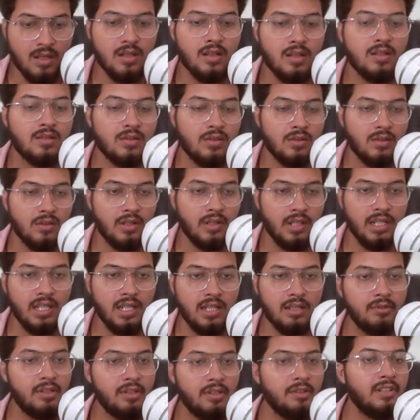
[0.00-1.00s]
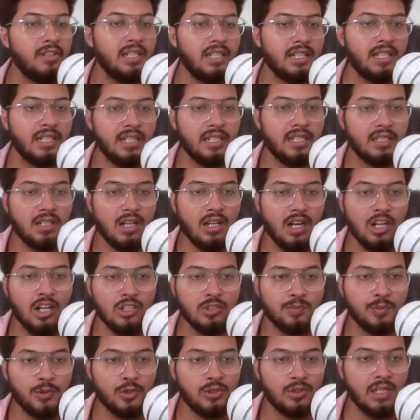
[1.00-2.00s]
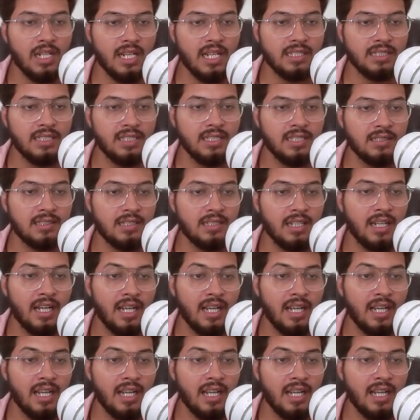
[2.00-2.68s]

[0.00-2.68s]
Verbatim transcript: so here we will get output like this